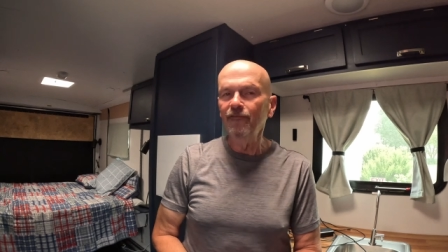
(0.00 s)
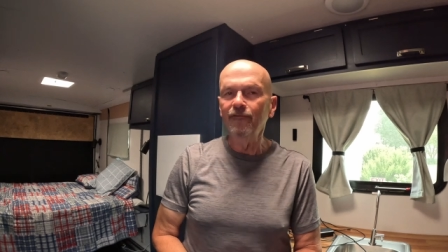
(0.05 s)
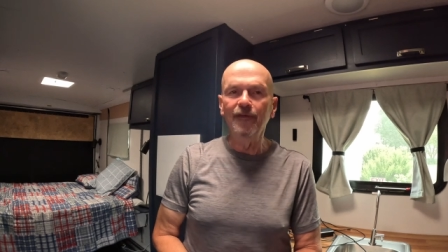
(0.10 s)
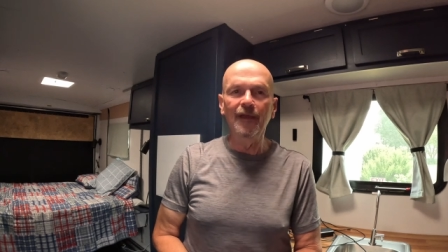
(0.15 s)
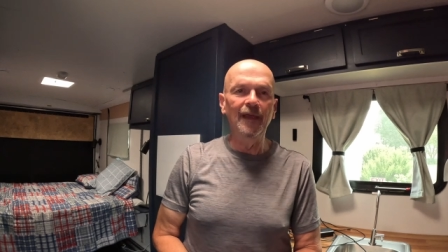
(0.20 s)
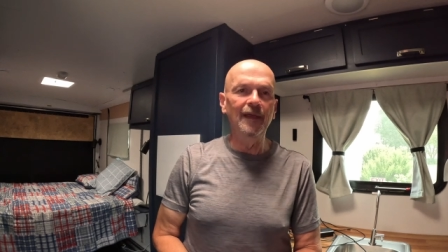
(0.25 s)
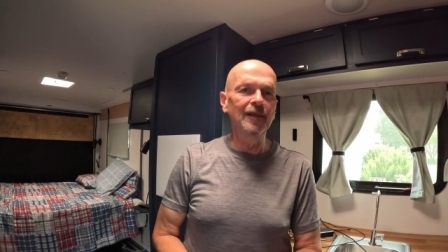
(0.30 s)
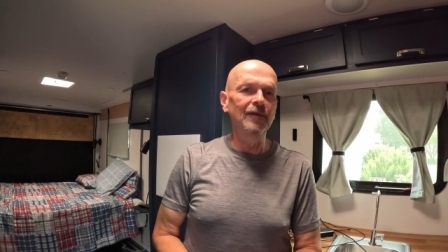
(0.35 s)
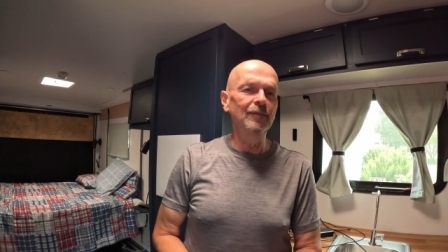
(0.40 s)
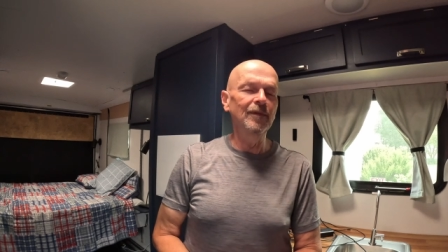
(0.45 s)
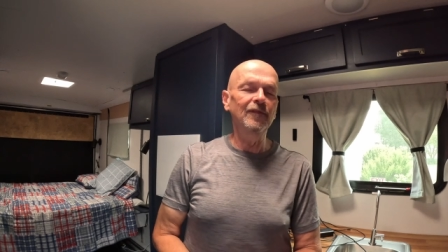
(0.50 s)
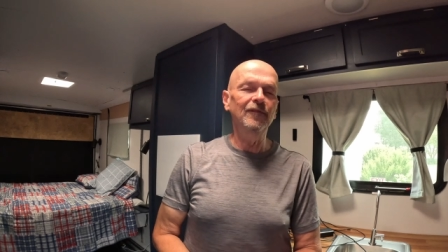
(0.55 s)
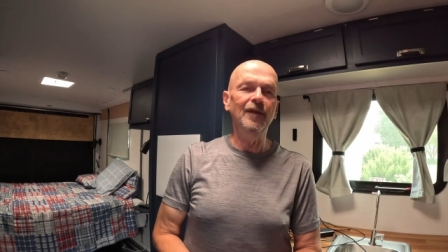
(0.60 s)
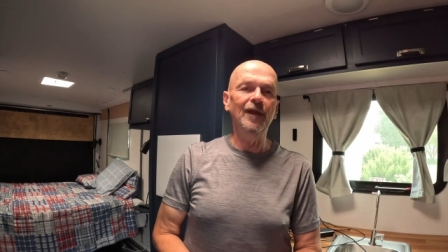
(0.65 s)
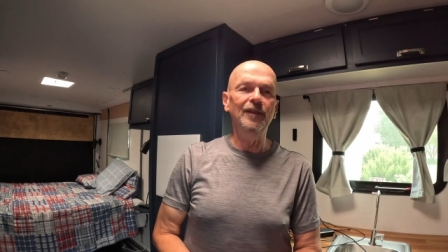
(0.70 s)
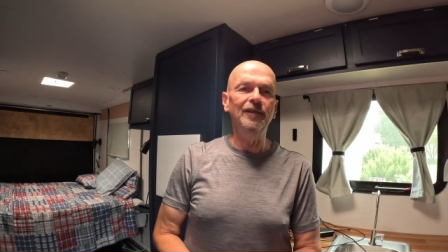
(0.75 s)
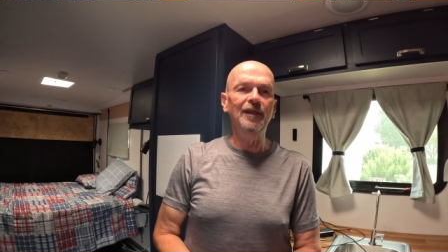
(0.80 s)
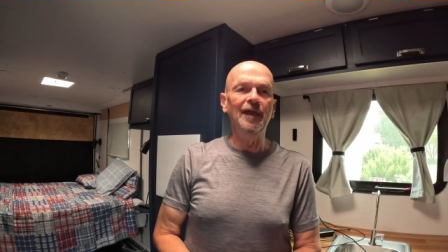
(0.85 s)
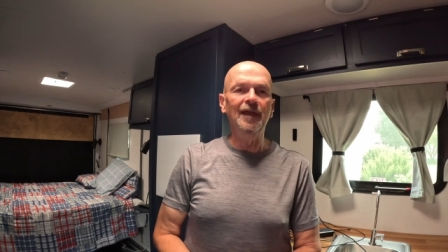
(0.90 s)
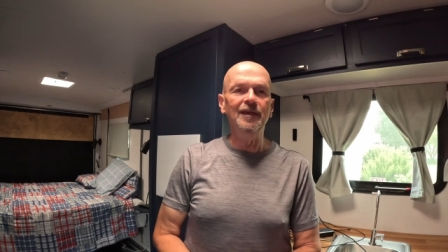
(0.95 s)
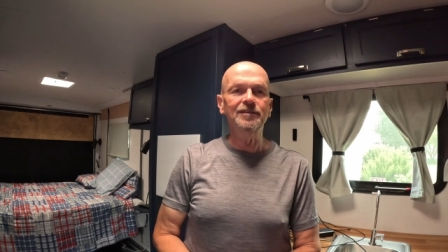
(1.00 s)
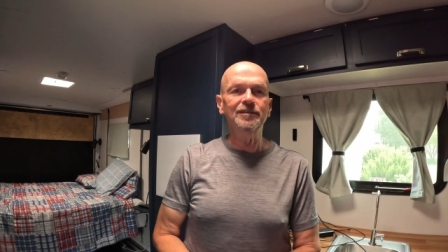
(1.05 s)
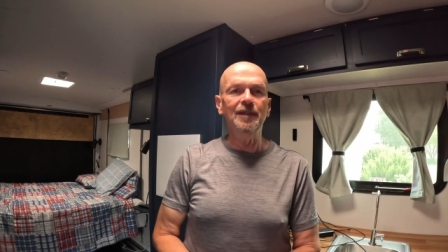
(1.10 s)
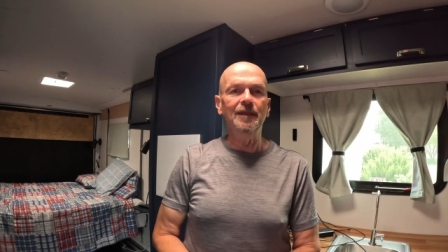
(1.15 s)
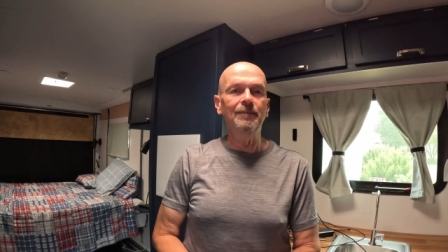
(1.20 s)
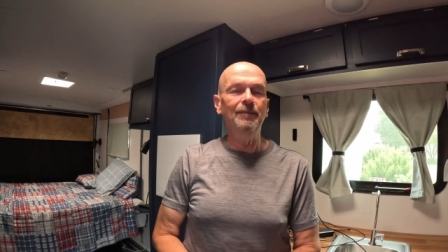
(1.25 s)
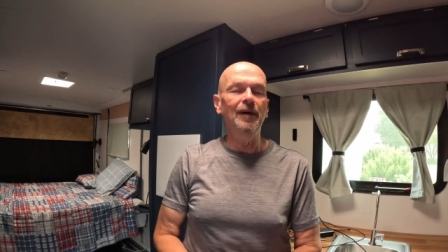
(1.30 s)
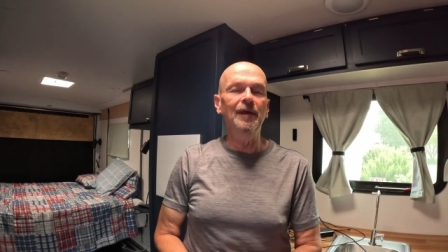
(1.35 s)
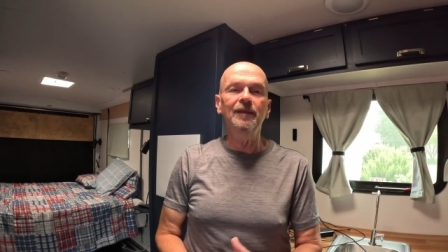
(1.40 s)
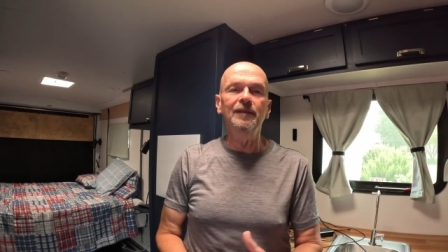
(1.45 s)
Fan it'd be fantastic,
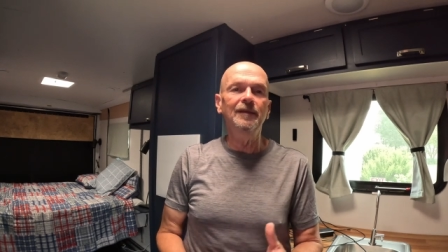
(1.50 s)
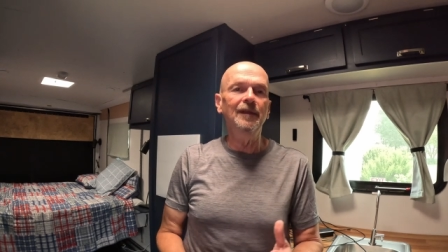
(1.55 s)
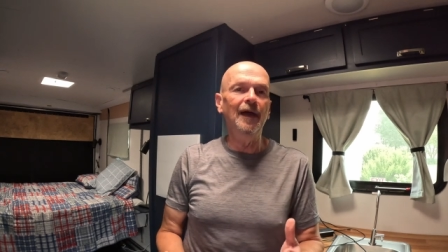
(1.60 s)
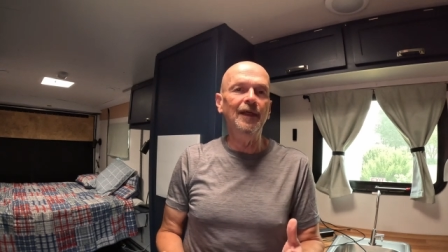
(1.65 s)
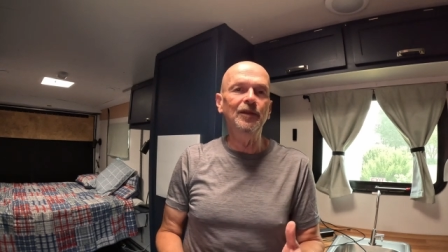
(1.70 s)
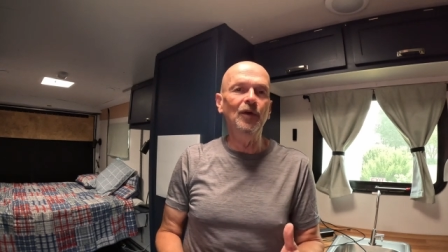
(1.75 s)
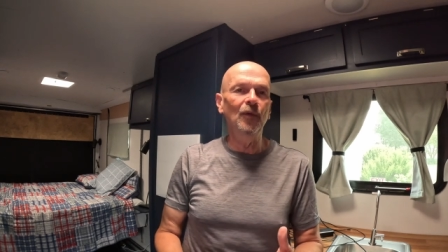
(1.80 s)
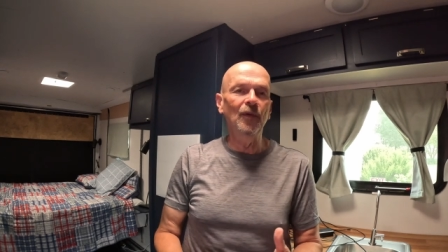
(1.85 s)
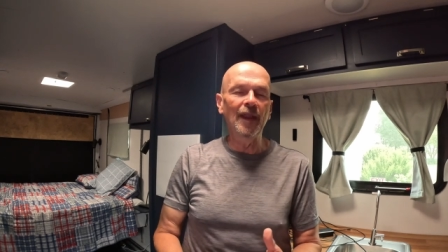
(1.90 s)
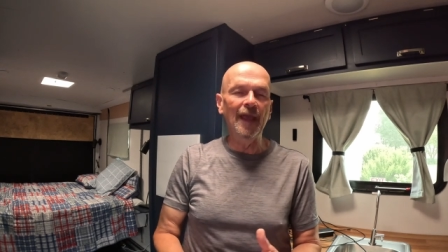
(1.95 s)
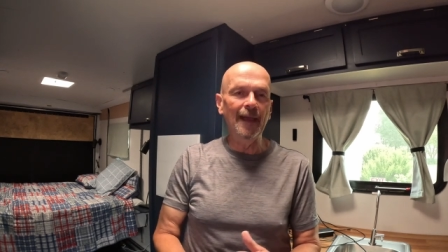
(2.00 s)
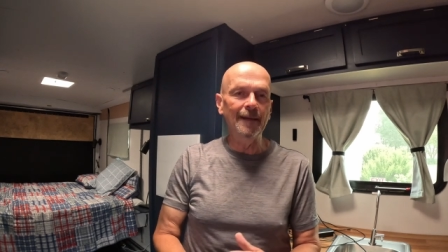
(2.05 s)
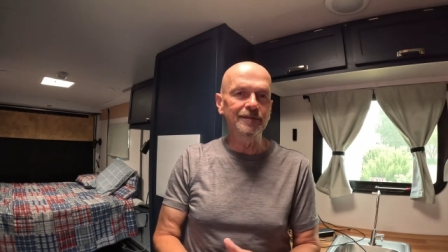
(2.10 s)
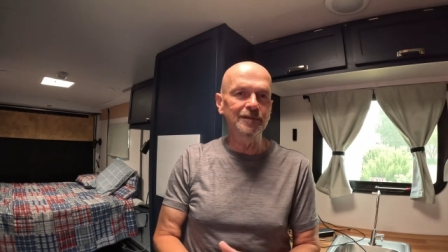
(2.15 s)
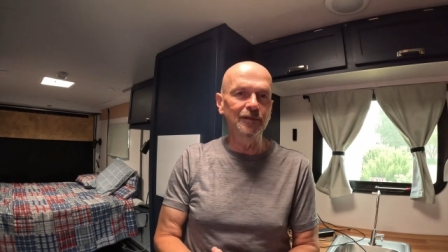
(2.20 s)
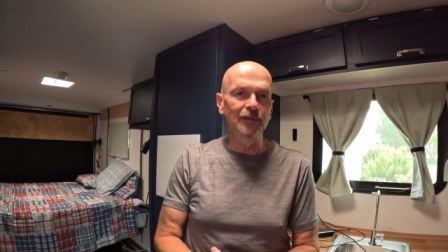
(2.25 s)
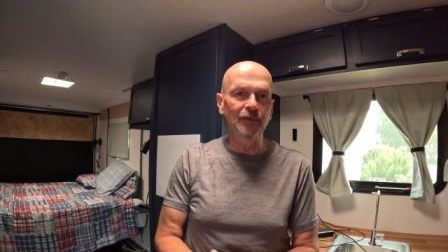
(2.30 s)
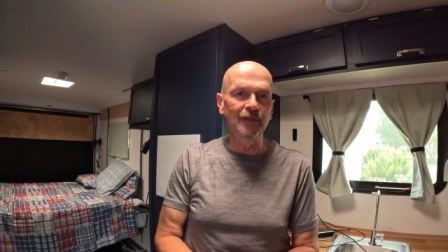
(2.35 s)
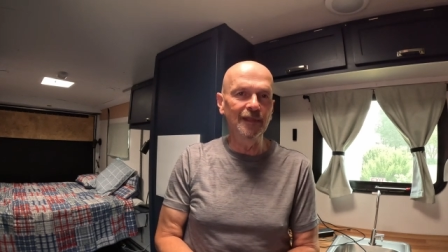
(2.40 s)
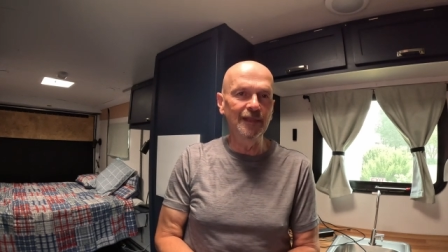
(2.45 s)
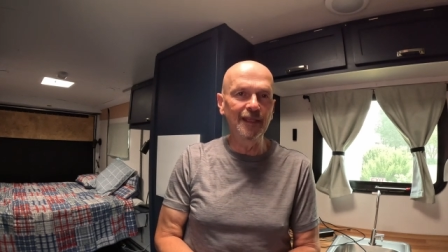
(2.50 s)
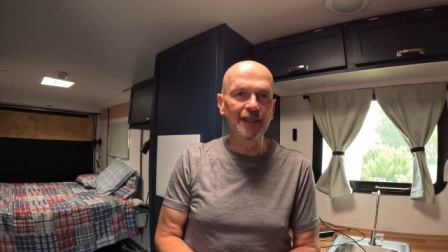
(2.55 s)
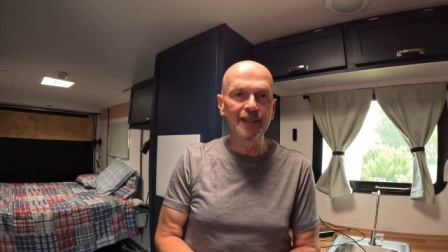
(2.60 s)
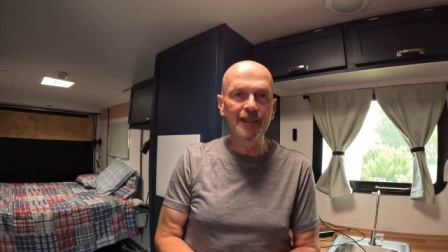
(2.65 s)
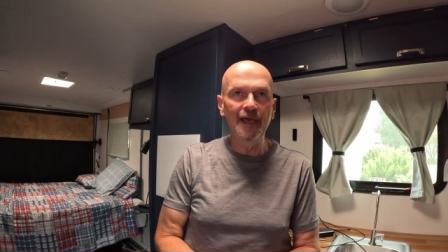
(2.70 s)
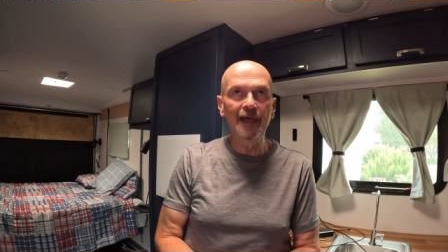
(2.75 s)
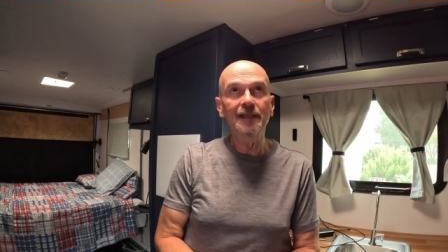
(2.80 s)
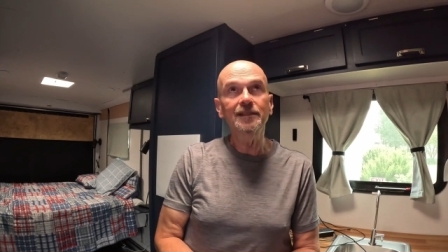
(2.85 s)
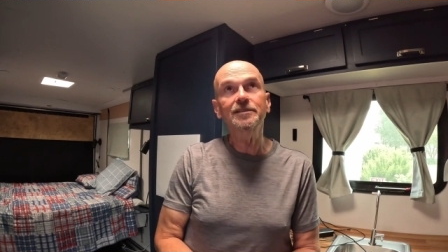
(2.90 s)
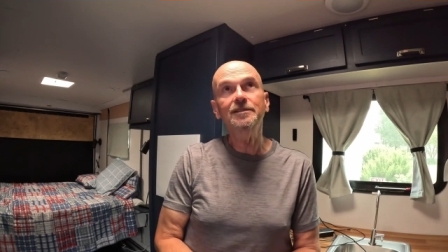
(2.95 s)
but I don't absolutely need
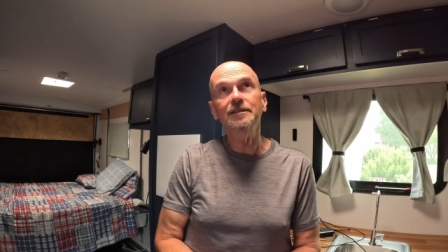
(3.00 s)
that.